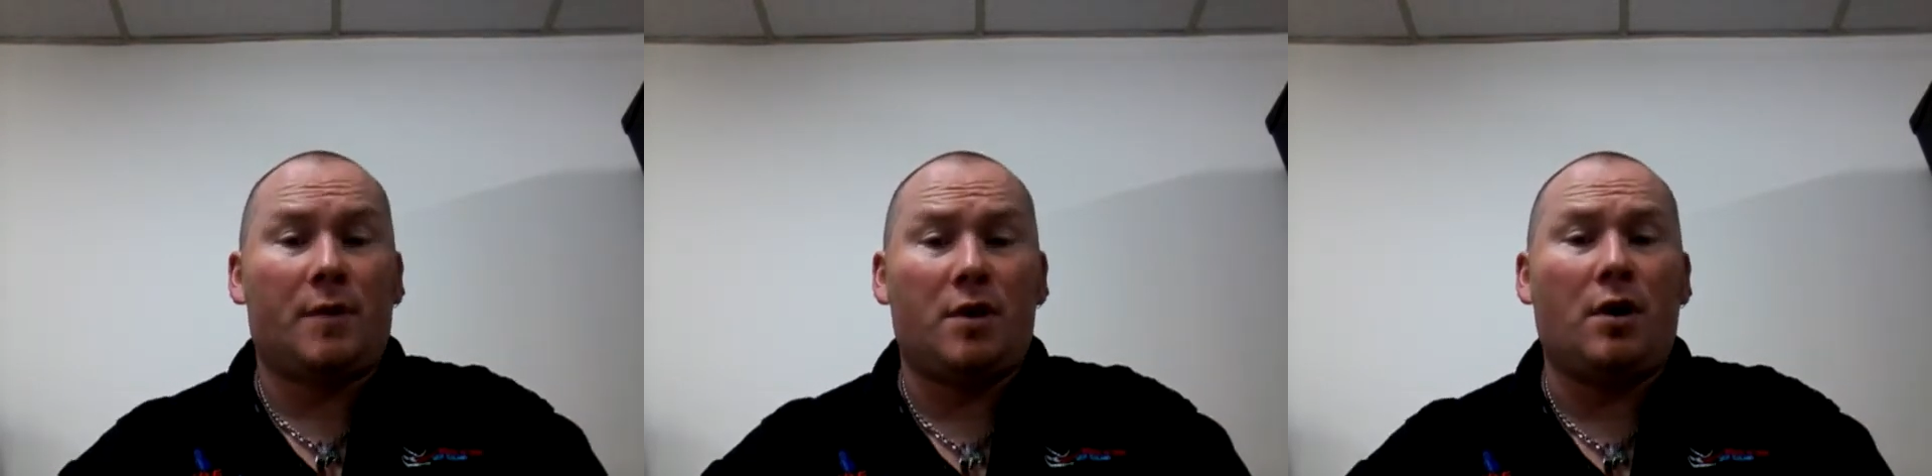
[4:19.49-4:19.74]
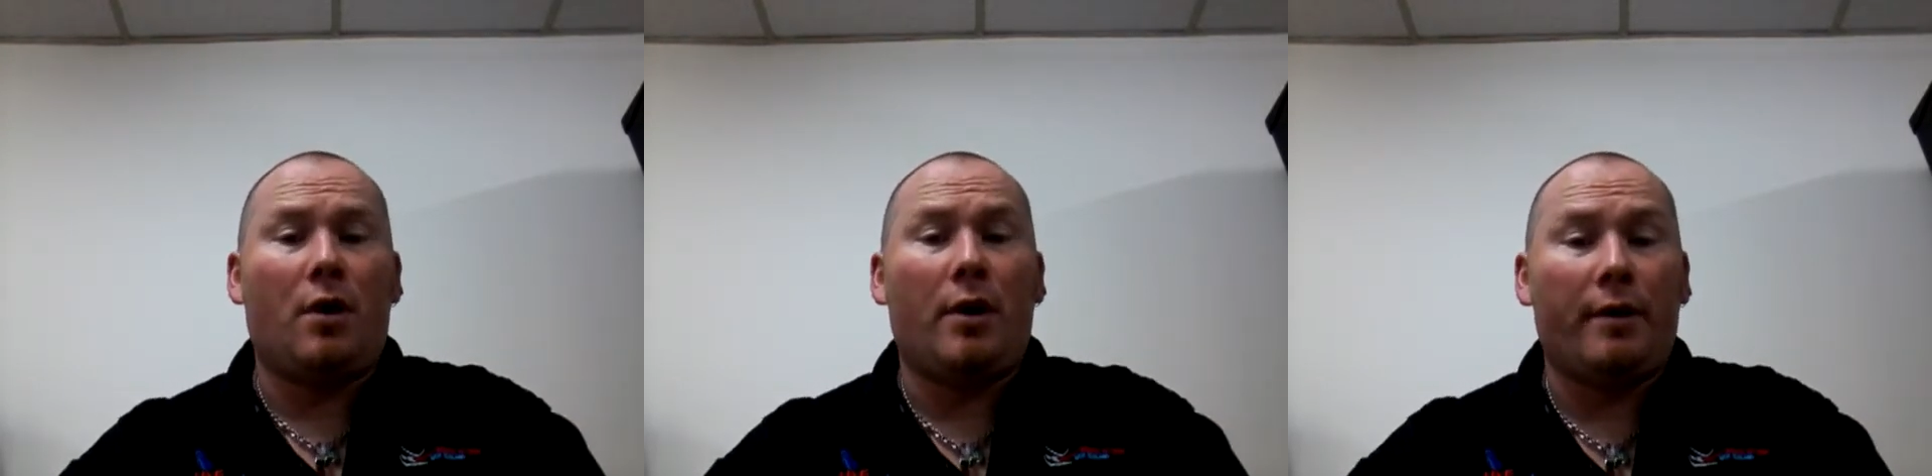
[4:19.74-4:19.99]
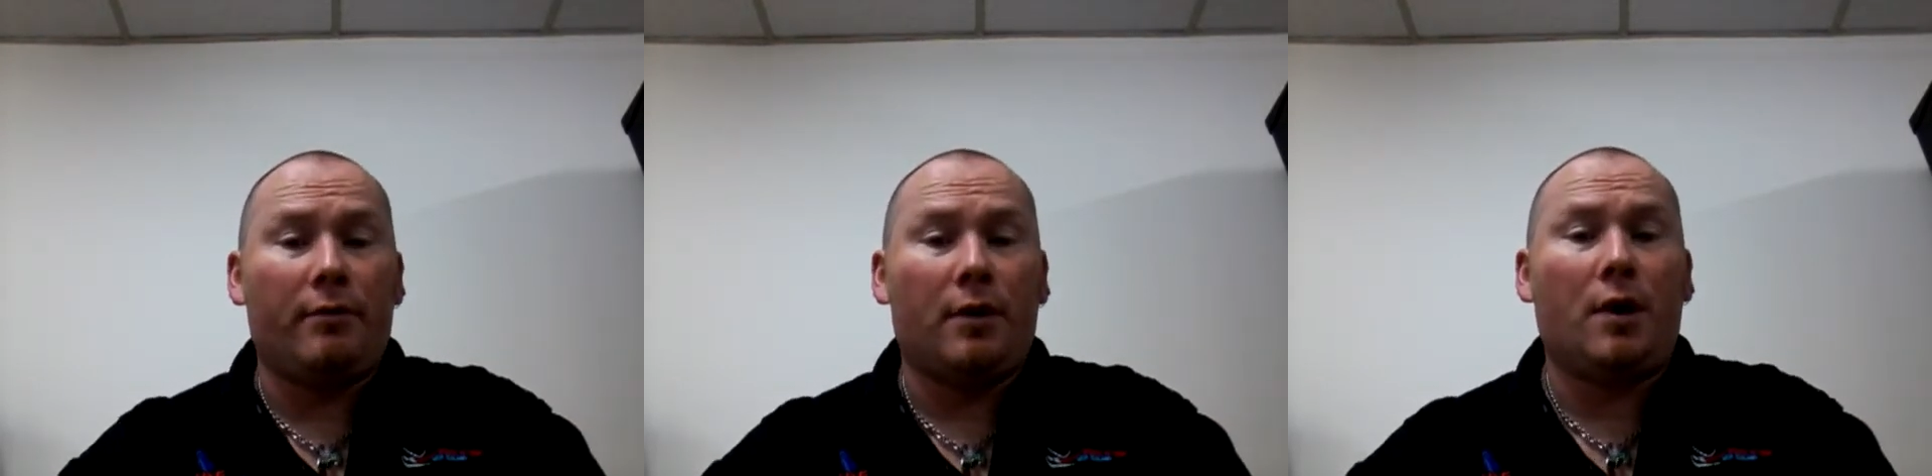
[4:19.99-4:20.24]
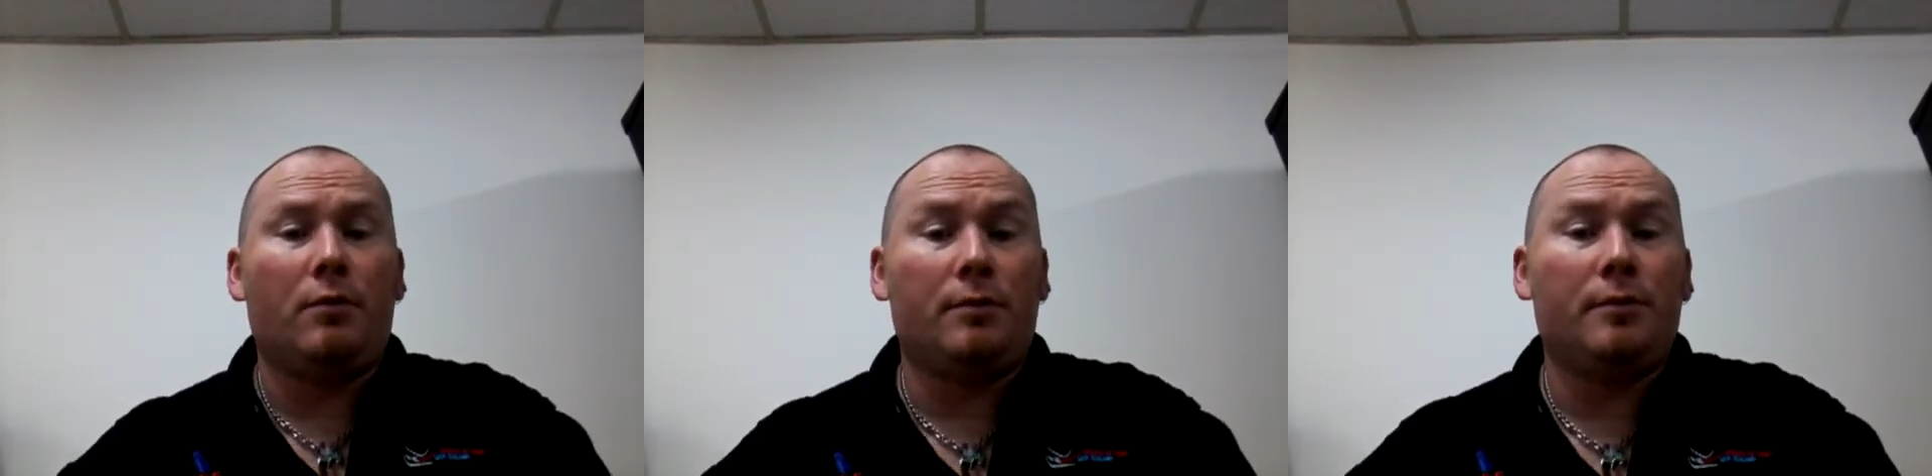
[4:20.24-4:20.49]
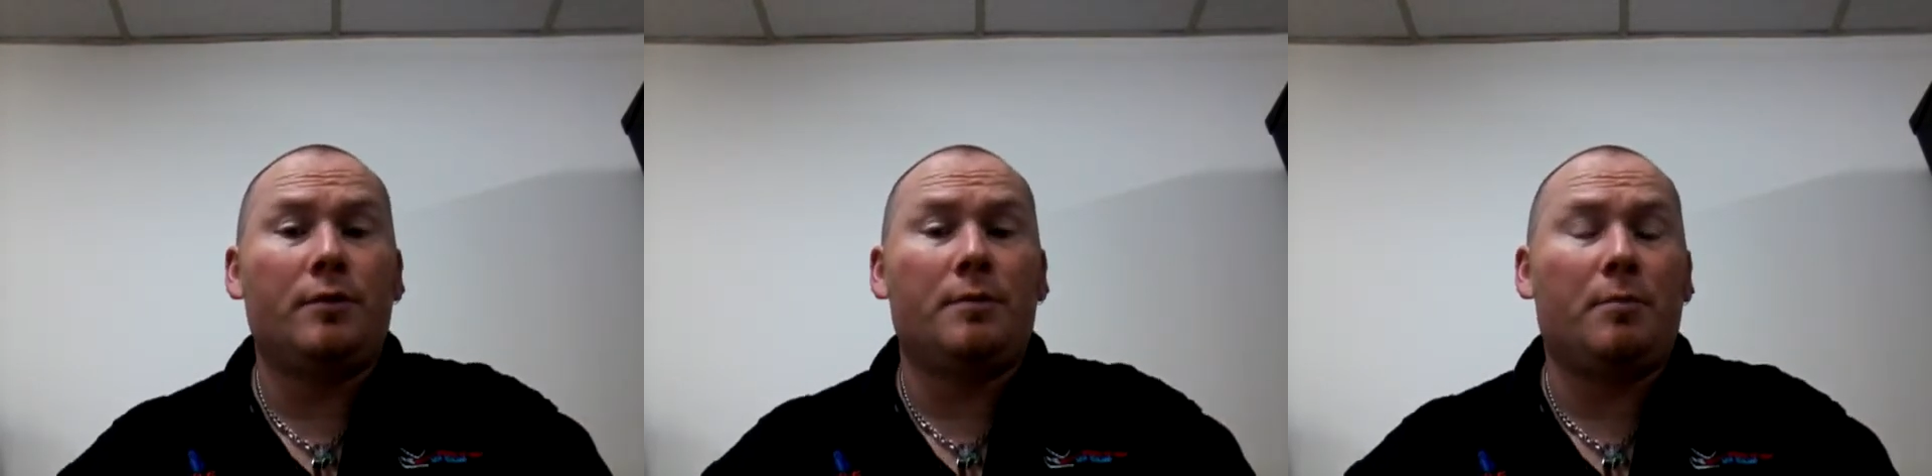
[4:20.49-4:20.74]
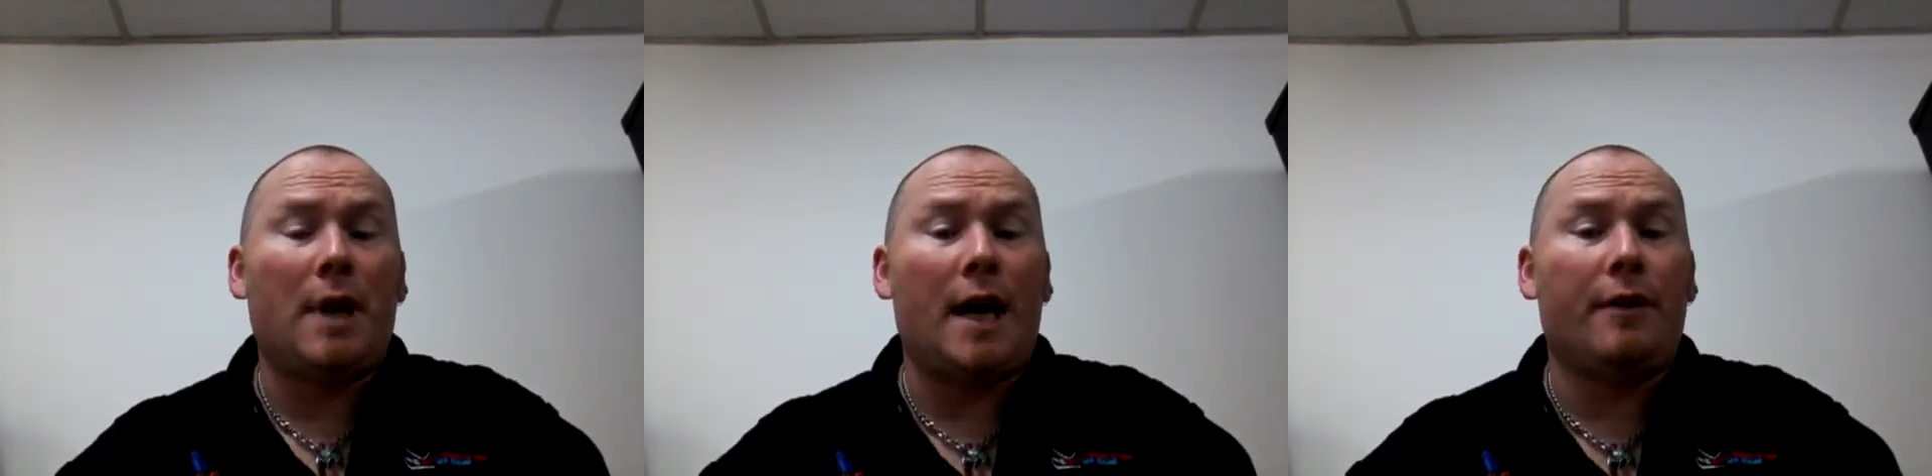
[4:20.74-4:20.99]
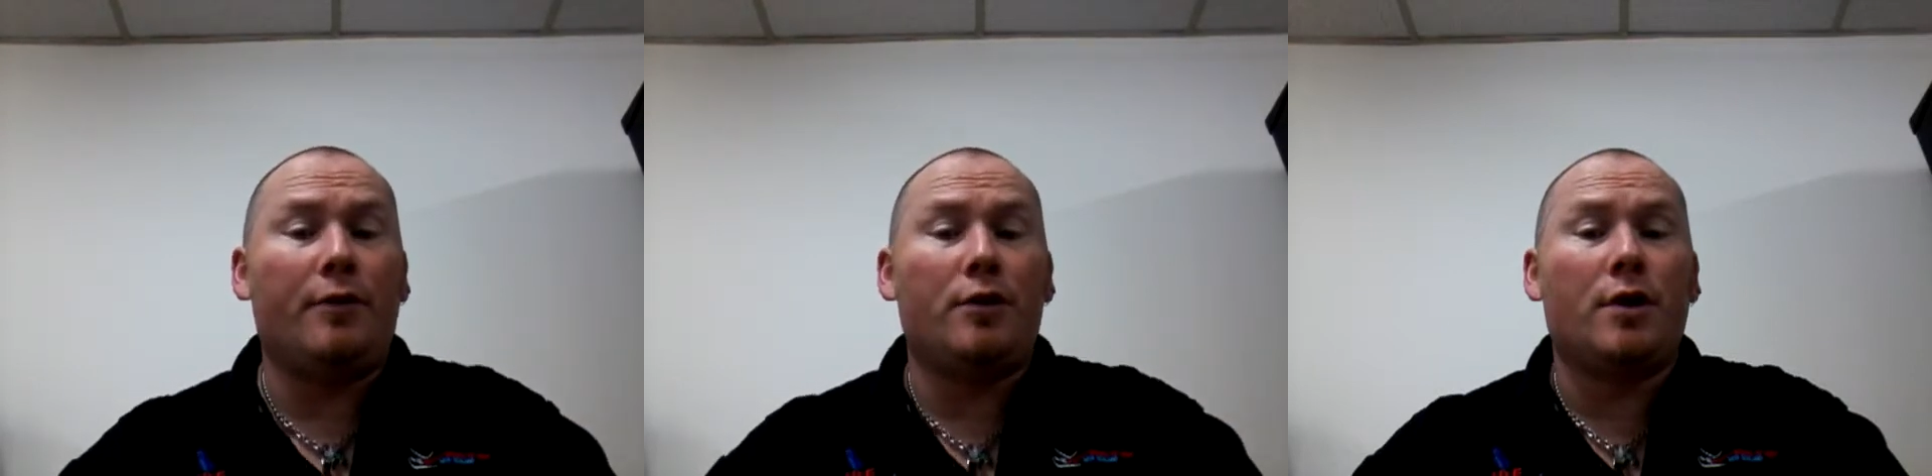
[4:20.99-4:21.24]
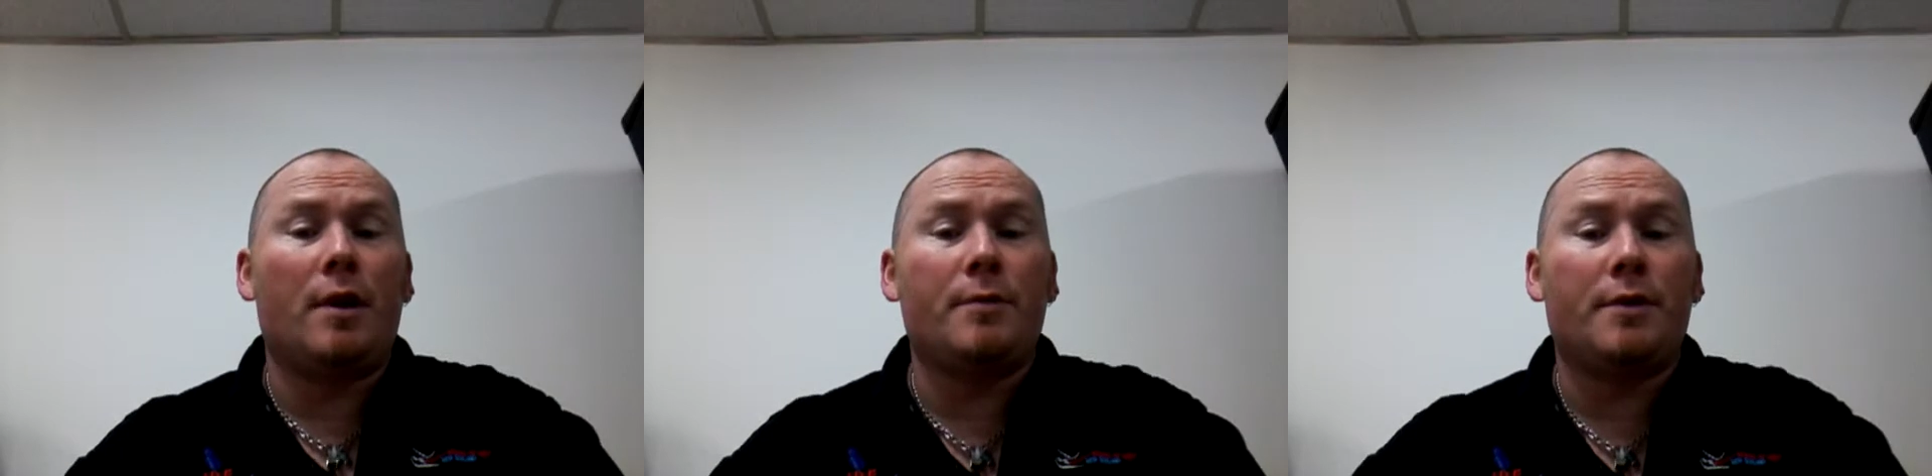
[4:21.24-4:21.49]
so I'll play it a few
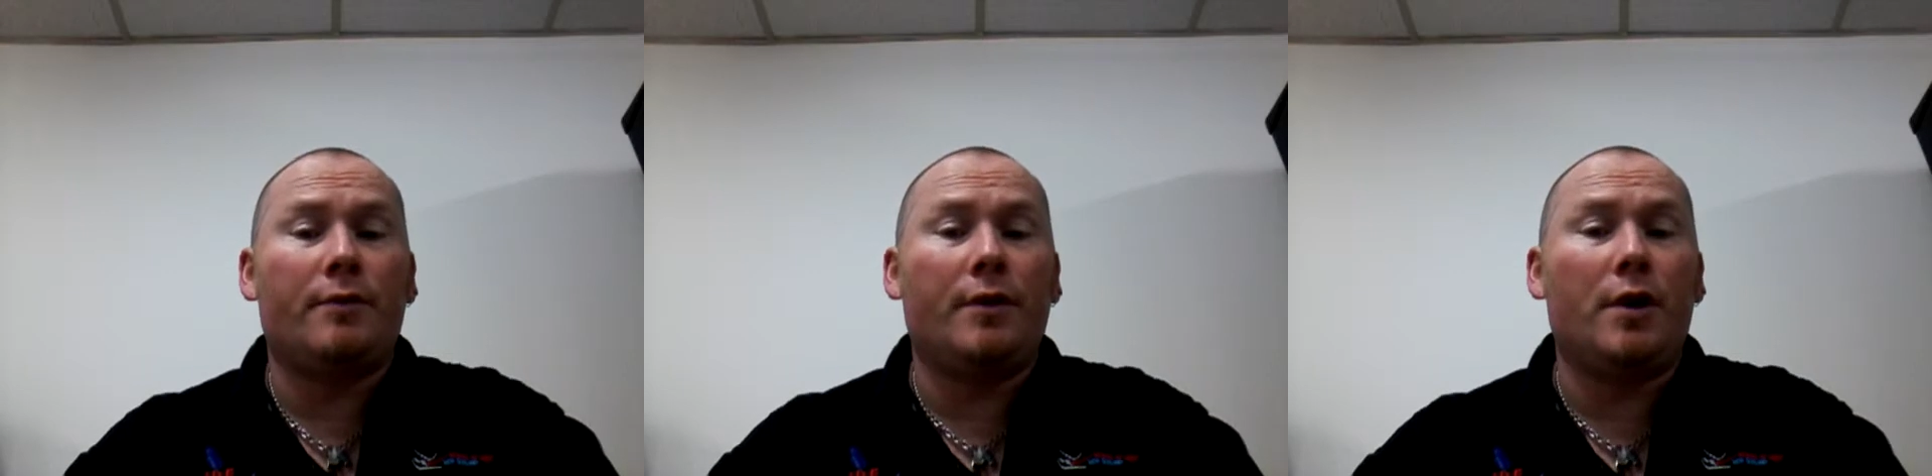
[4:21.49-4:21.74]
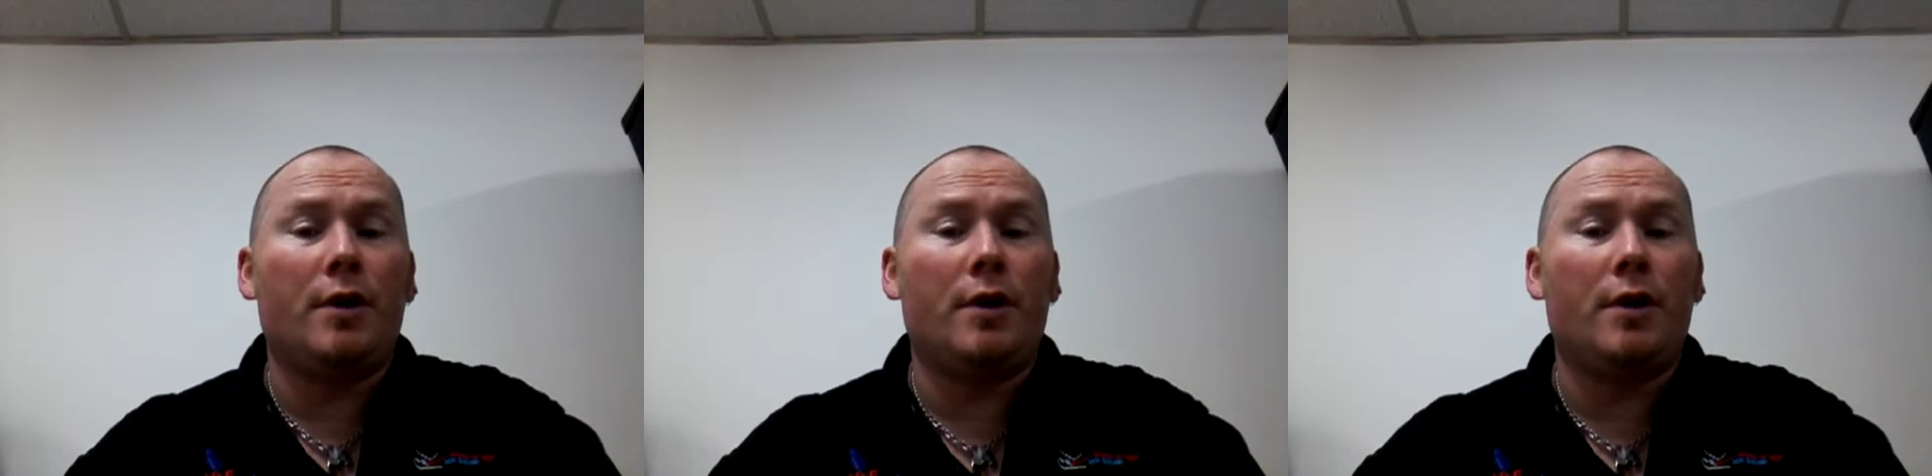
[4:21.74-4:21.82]
times for